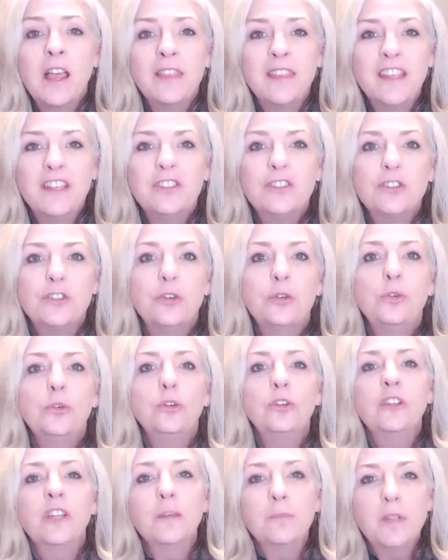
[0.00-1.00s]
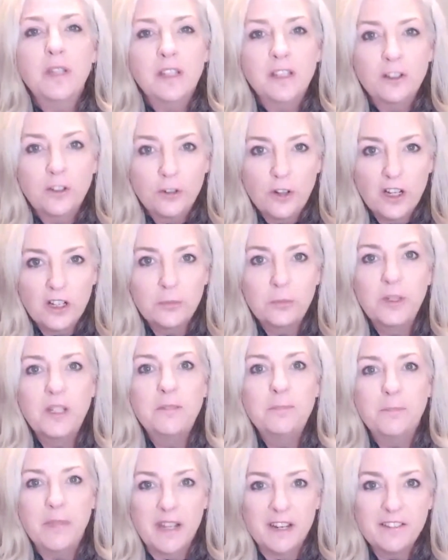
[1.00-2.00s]
these tools can be
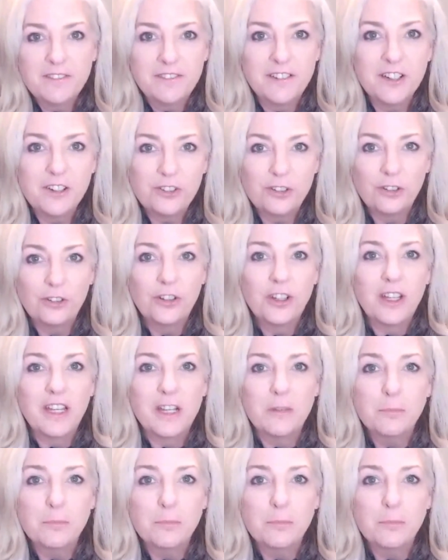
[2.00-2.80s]
incredibly beneficial